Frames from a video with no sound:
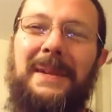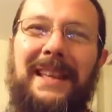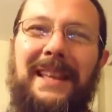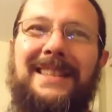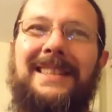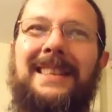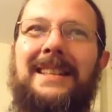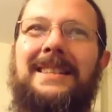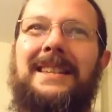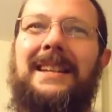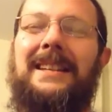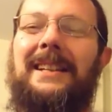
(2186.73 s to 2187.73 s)
But that's
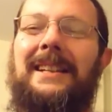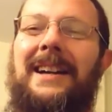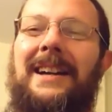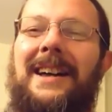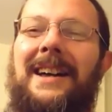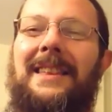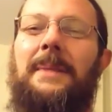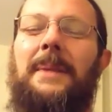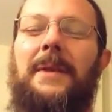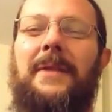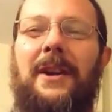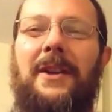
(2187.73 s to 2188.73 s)
that's it. Like I, I, think
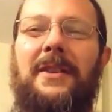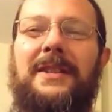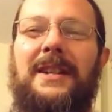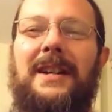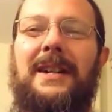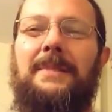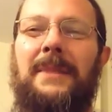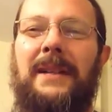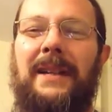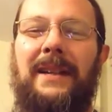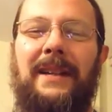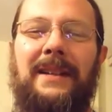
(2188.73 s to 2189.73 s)
about that all the time.
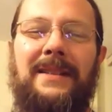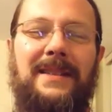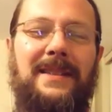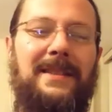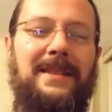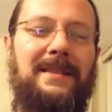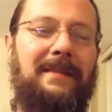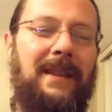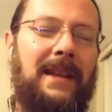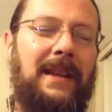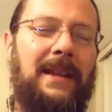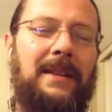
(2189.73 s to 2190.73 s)
Like it's,
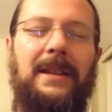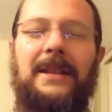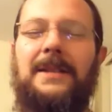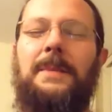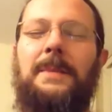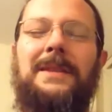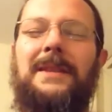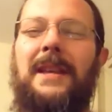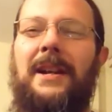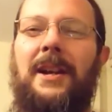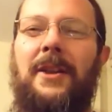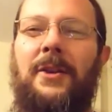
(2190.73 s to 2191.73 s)
I, I think it's been
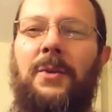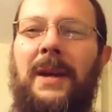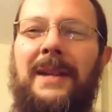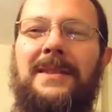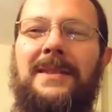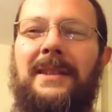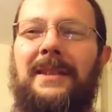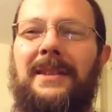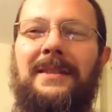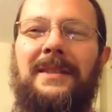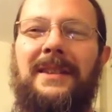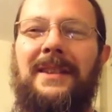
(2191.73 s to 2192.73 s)
said in other ways. Like
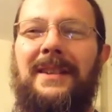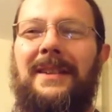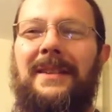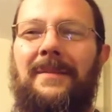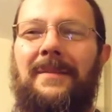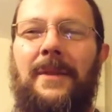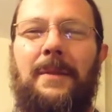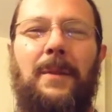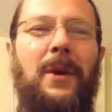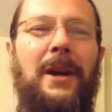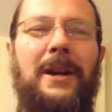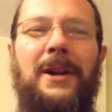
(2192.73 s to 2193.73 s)
the the
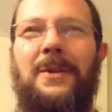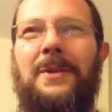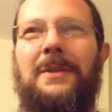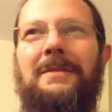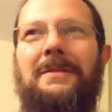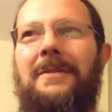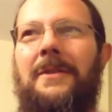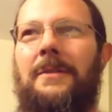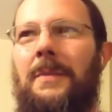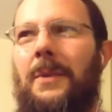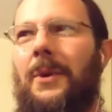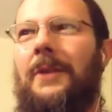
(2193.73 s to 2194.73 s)
more I know, the
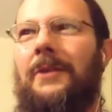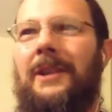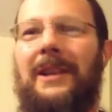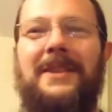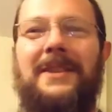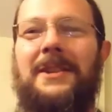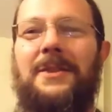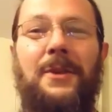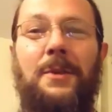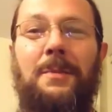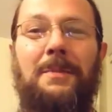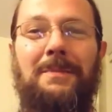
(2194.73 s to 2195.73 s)
the more I realize I
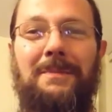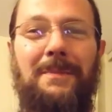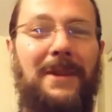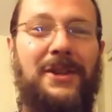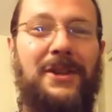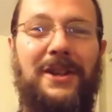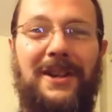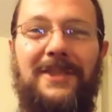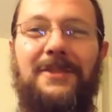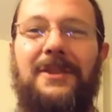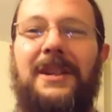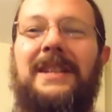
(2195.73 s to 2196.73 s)
don't know much at
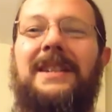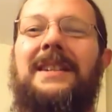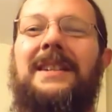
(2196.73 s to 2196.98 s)
all, right?